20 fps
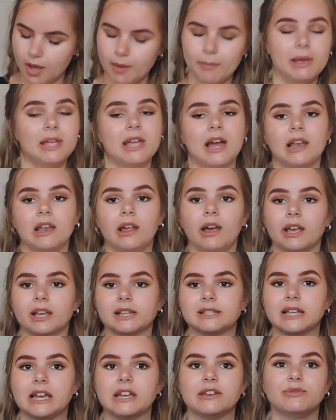But yeah, like I
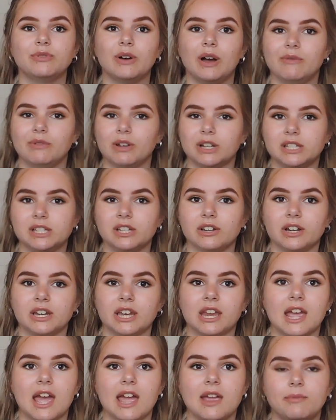said, $5.99
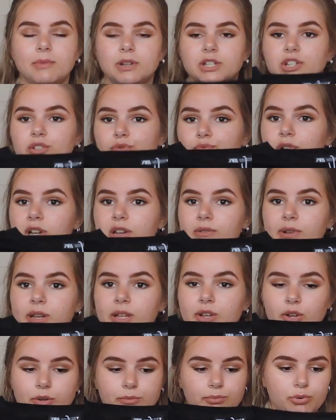again, which is really, really
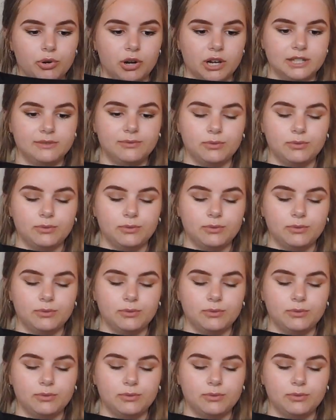good price